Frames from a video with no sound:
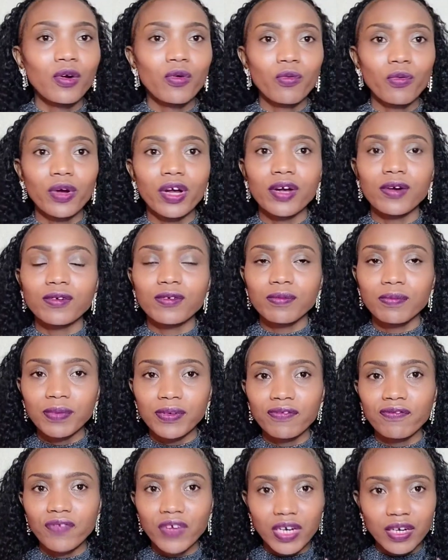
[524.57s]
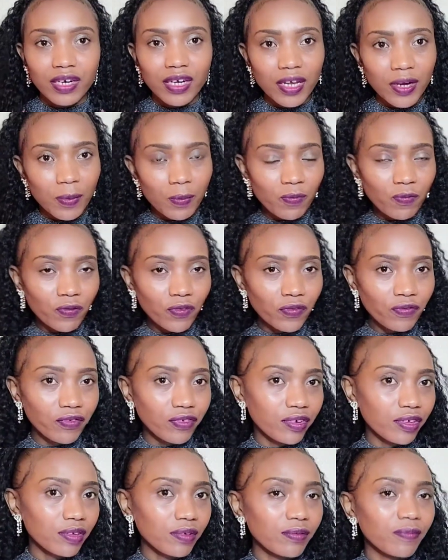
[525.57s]
where it will be very helpful
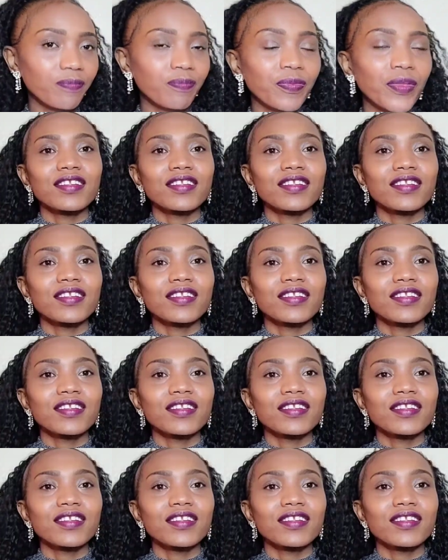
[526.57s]
for you.